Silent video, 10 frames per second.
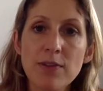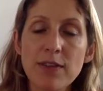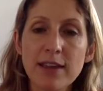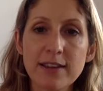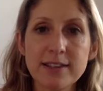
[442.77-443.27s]

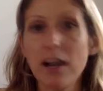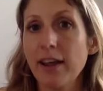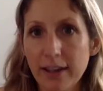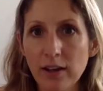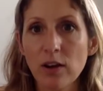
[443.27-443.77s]
Things
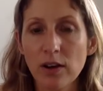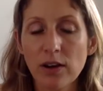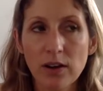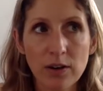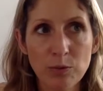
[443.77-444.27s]
like
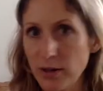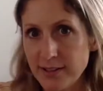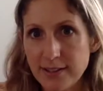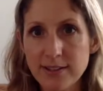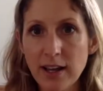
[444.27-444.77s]

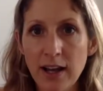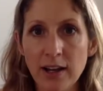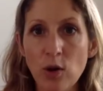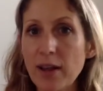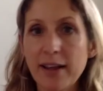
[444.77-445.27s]
prices,
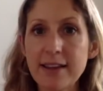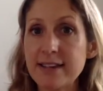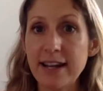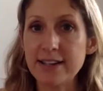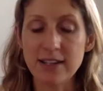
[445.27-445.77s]

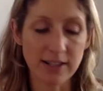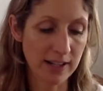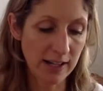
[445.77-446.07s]
cancellation.